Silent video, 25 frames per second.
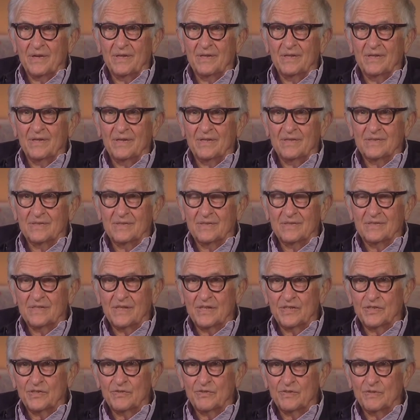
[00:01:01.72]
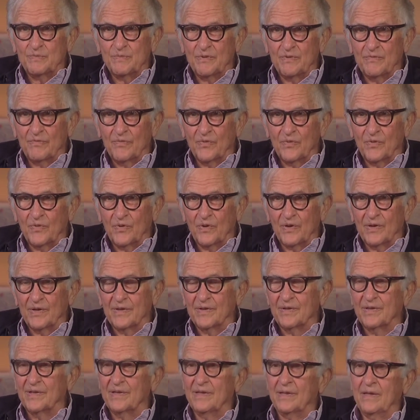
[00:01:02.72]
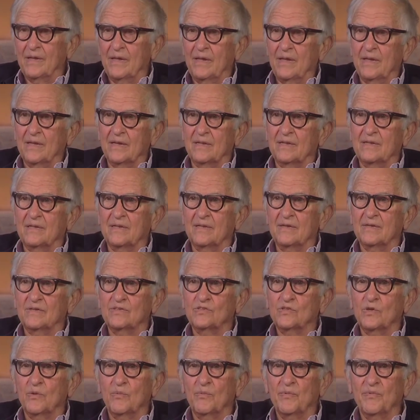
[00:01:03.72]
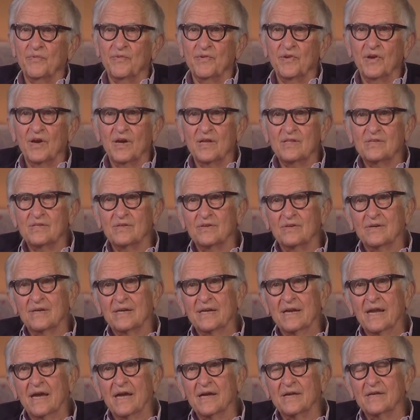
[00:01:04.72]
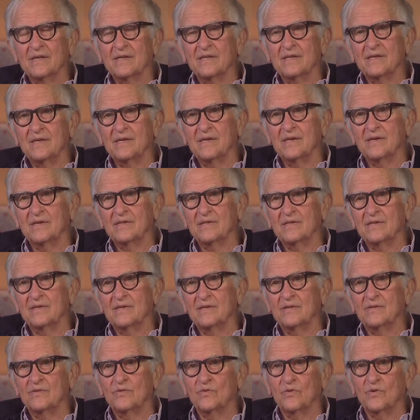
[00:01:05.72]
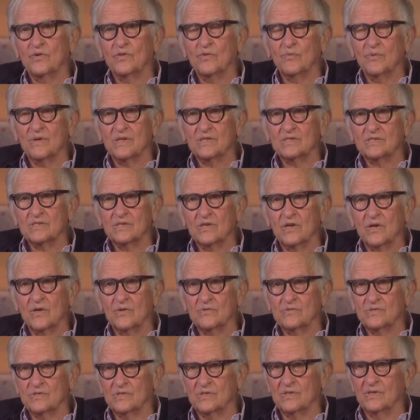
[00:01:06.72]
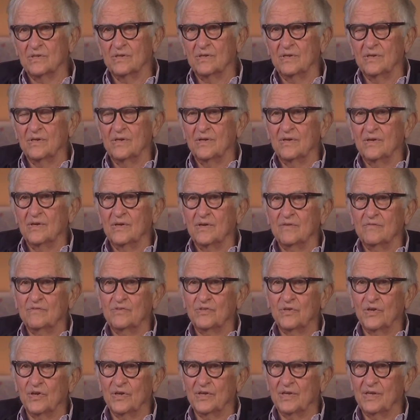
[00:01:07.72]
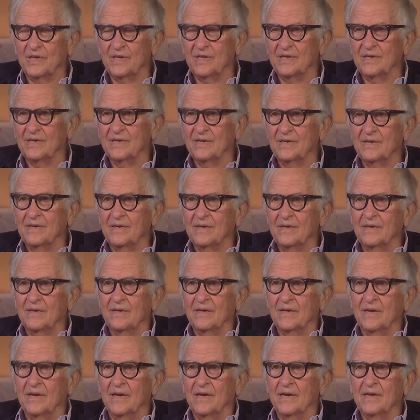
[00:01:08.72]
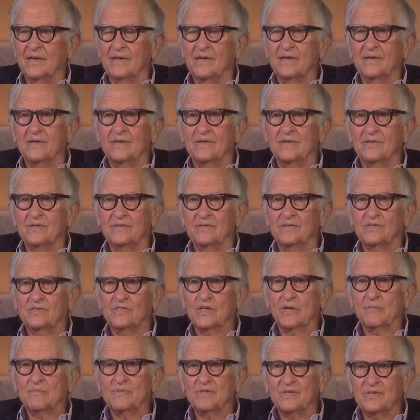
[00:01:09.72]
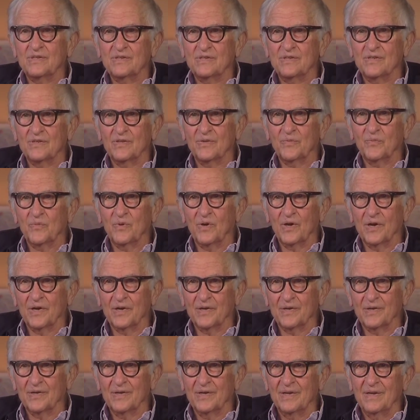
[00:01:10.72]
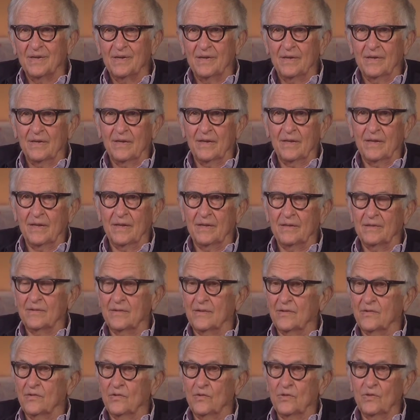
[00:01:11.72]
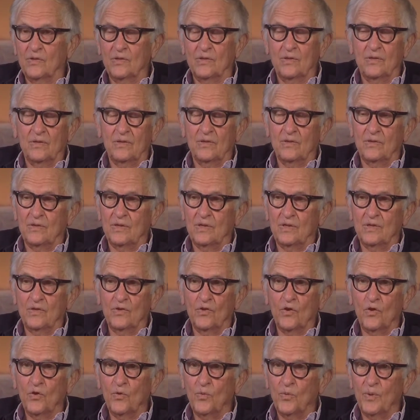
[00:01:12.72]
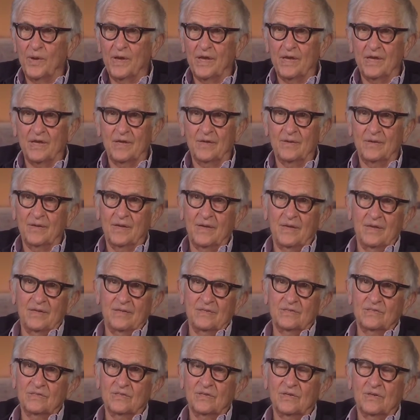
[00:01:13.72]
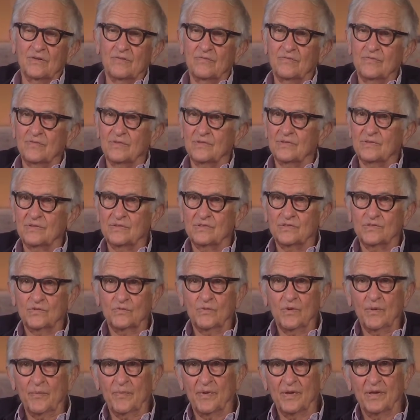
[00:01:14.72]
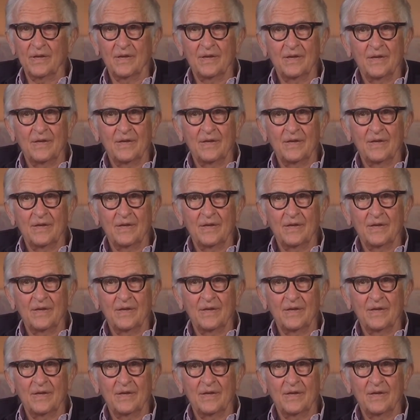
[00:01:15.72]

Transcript: had done centuries before. And uh, so when we got to Canakkale on the northwest coast of Turkey, I jumped into the water and in, in no way a, a, skillful swimmer,